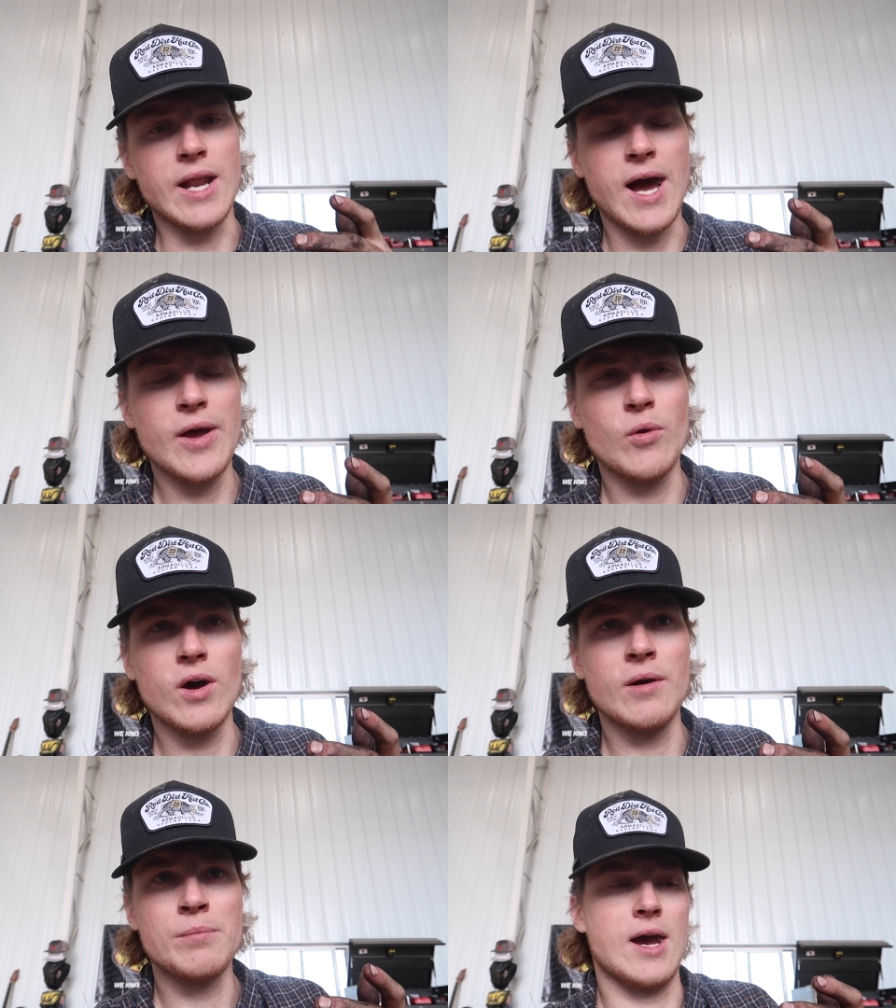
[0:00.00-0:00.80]
in
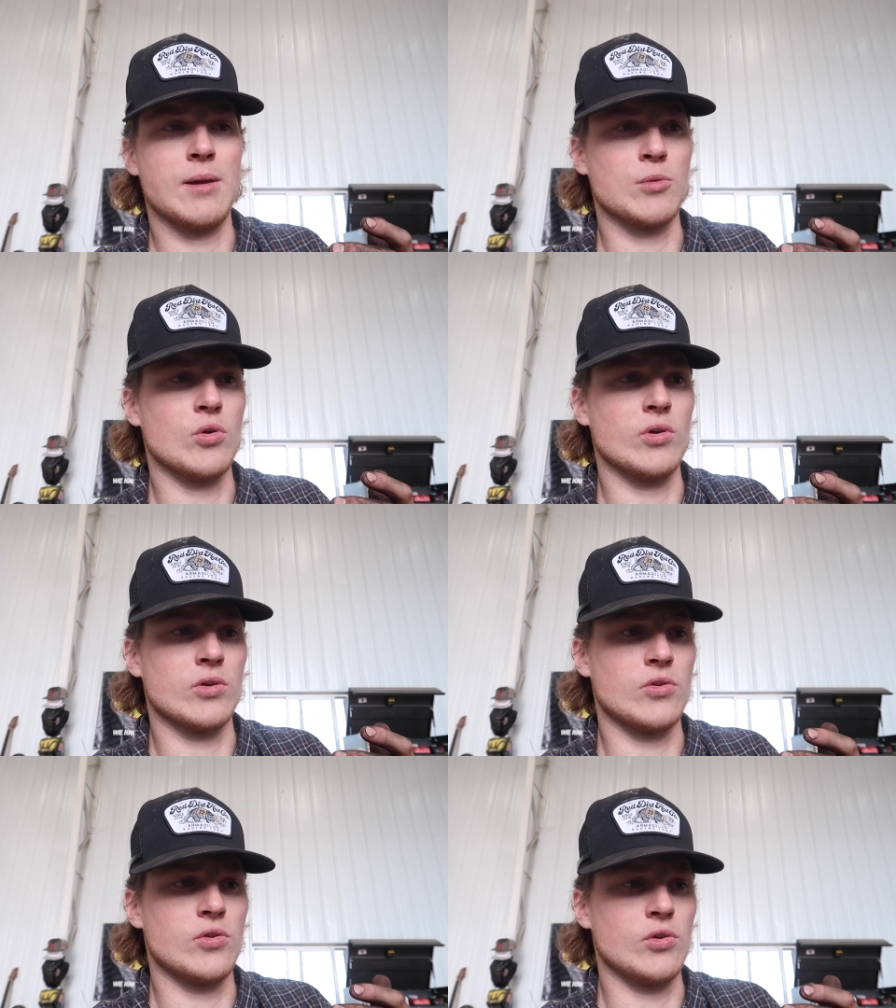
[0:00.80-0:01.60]
Iowa. I am
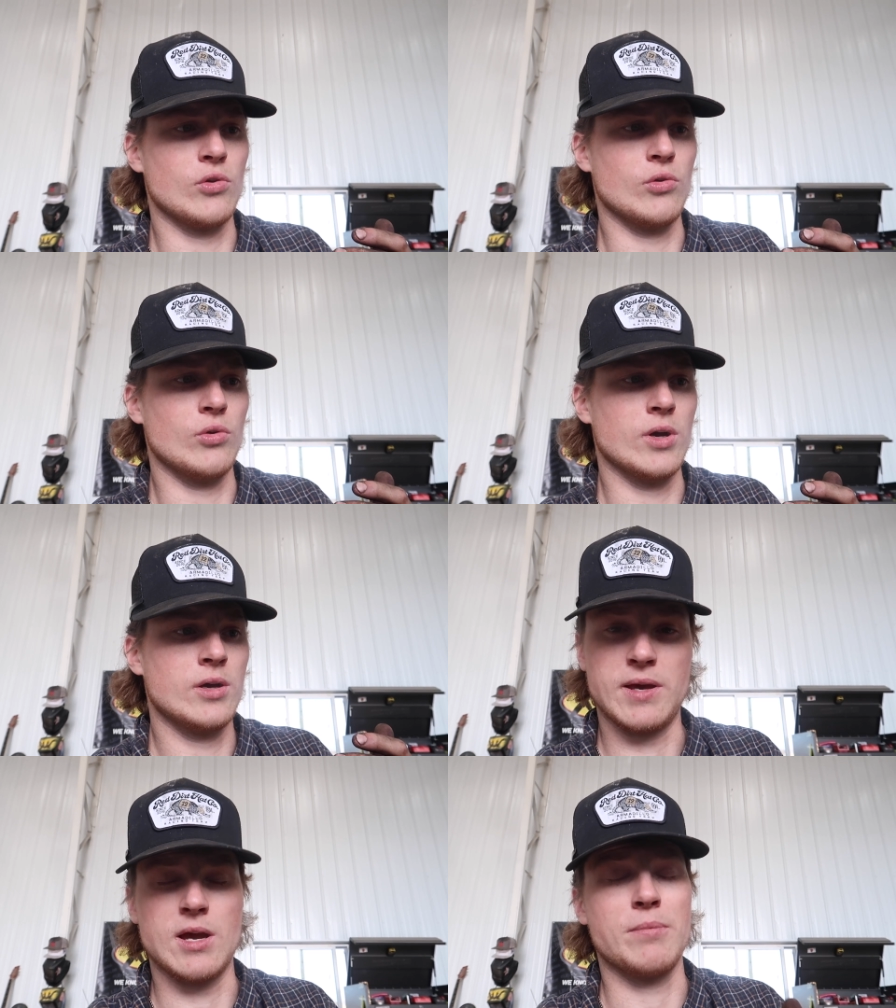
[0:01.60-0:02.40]
going to
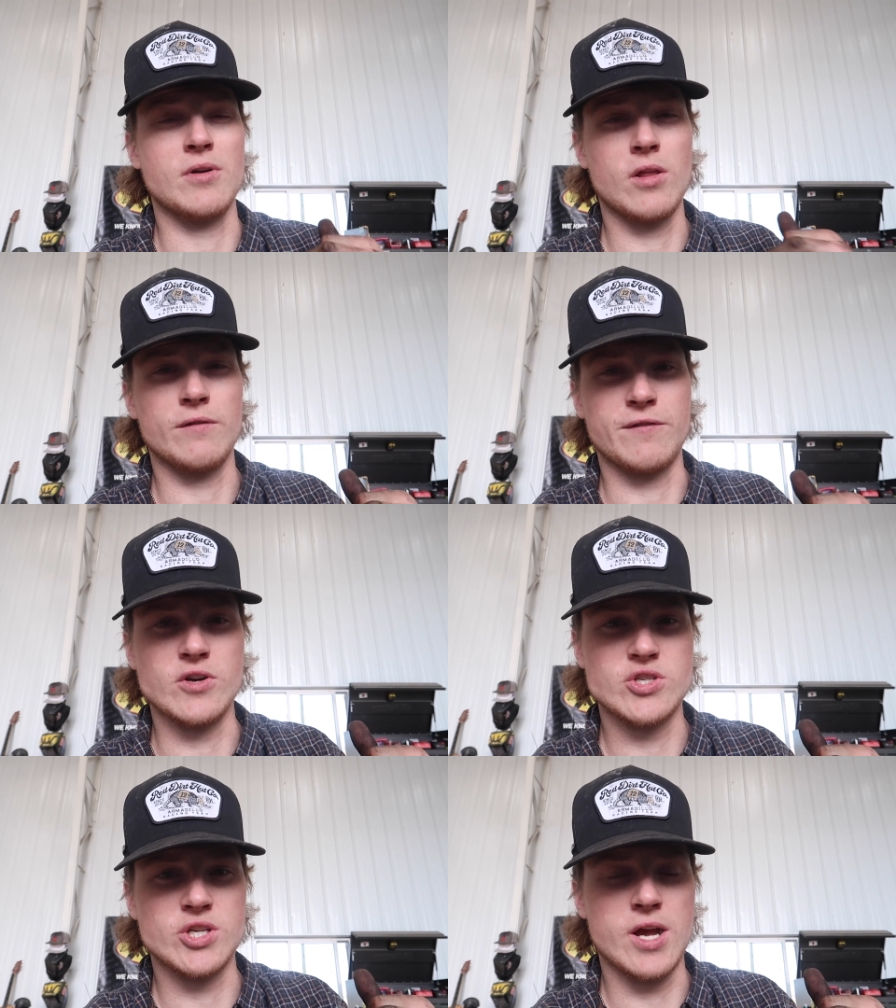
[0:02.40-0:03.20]
pick up another
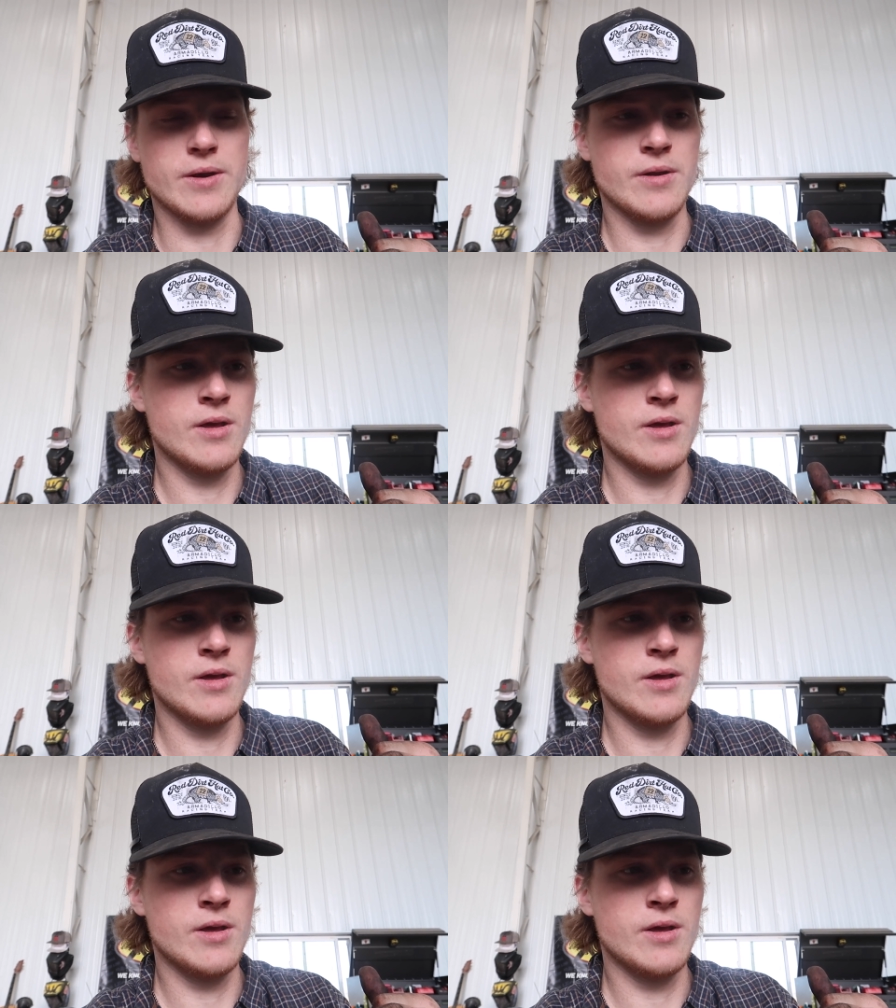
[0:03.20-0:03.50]
first gen.